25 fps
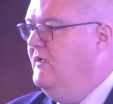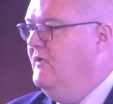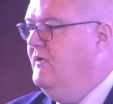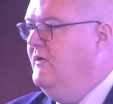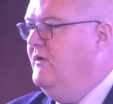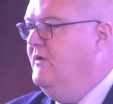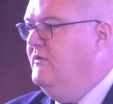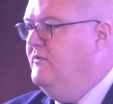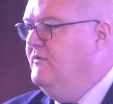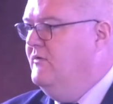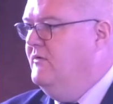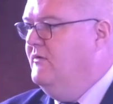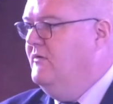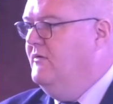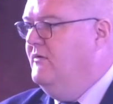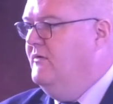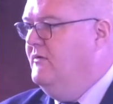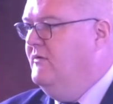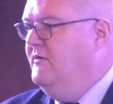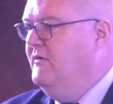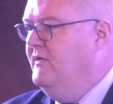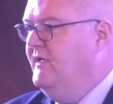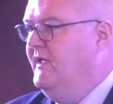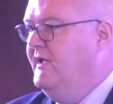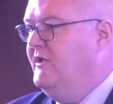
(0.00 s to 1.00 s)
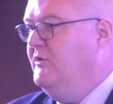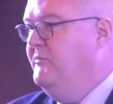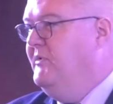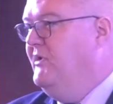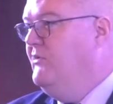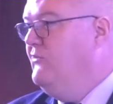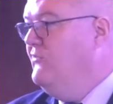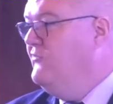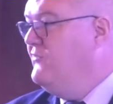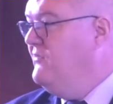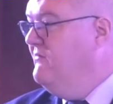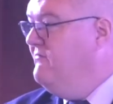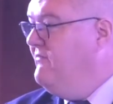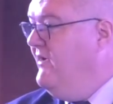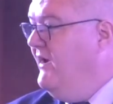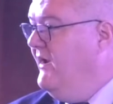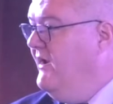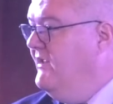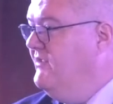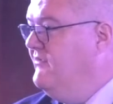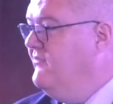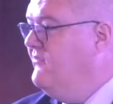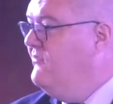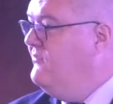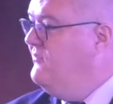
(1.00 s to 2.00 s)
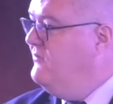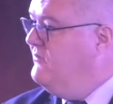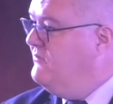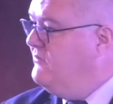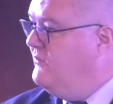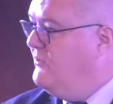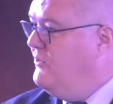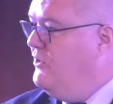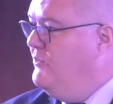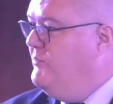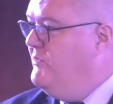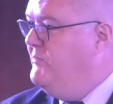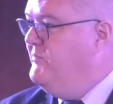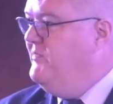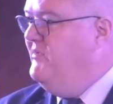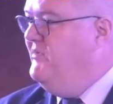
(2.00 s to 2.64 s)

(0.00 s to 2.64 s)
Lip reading: the economic cost of violence, the Global